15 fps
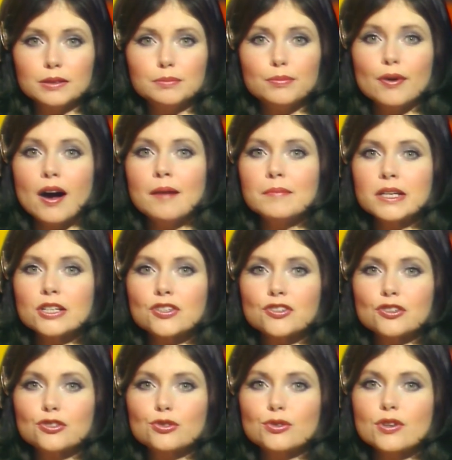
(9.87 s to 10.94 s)
Prime
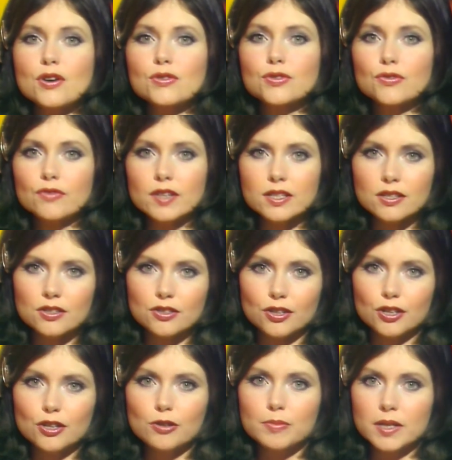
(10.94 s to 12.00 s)
Minister Trudeau's visit to
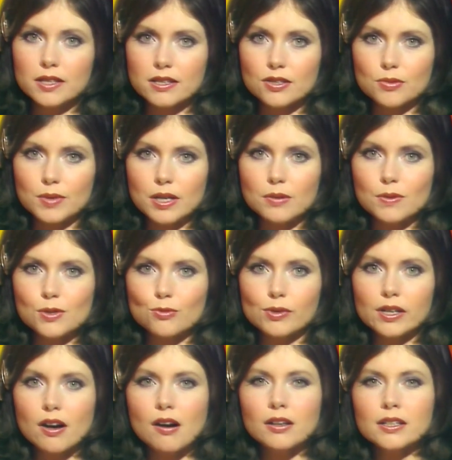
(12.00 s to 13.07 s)
Cuba this week was
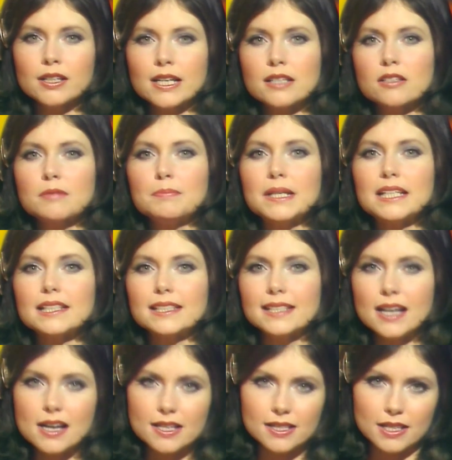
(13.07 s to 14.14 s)
regarded as a bit
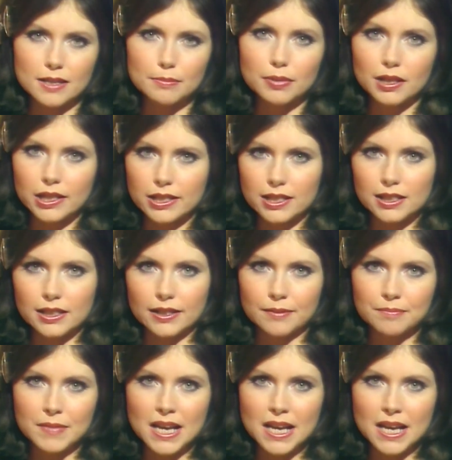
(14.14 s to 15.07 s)
dicey politically.